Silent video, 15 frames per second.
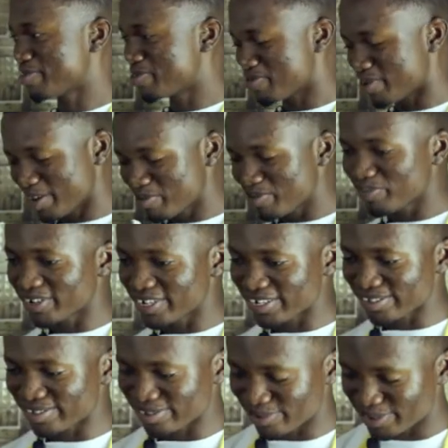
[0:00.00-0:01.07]
let me put it
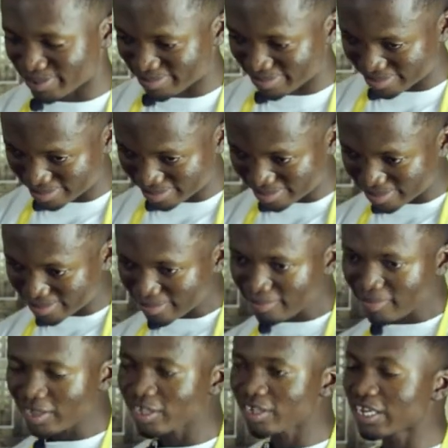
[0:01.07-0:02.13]
this way.
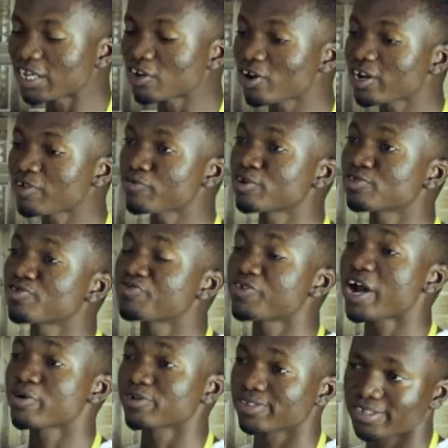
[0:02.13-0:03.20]
In order for you to
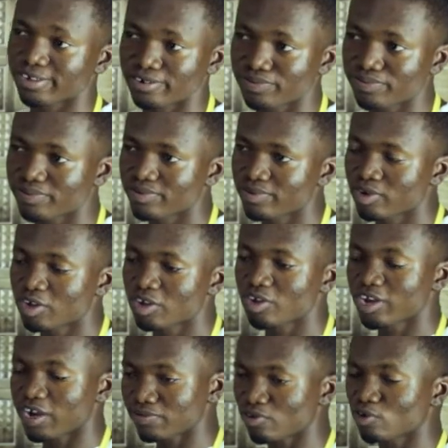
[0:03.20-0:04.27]
find yourself,
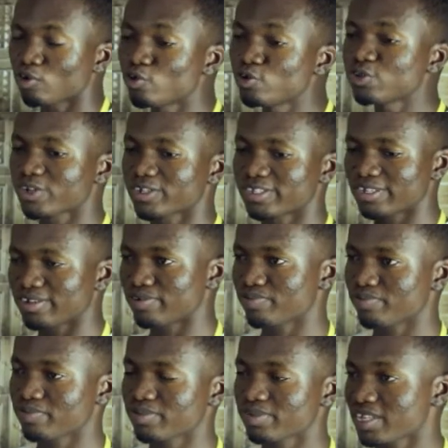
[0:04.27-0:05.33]
you have to lose
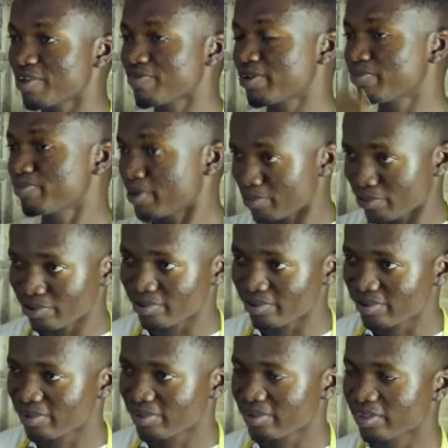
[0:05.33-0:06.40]
yourself serving people.
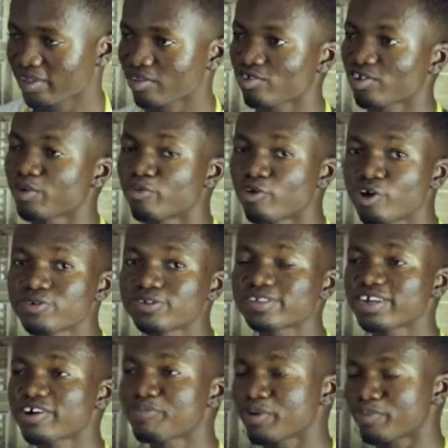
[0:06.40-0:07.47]
So the more you
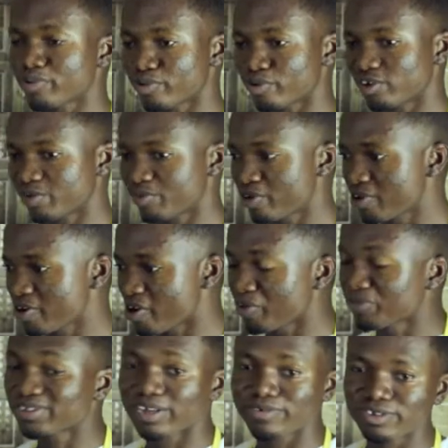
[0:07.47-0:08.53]
serve people, the more you are
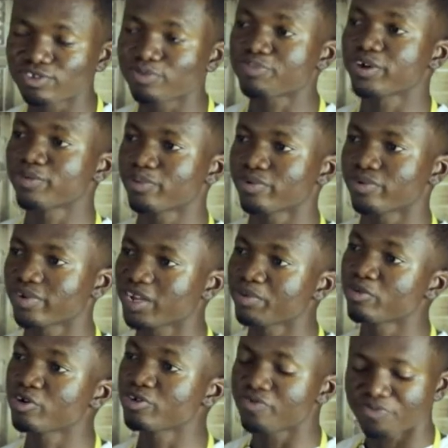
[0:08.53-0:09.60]
of service to people, the
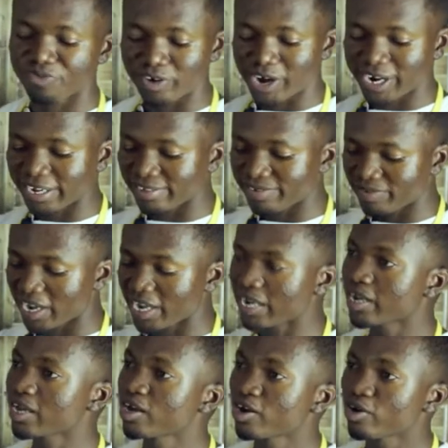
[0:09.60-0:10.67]
more you identify
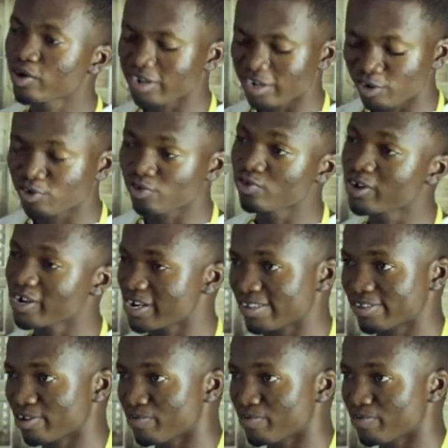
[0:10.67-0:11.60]
the true character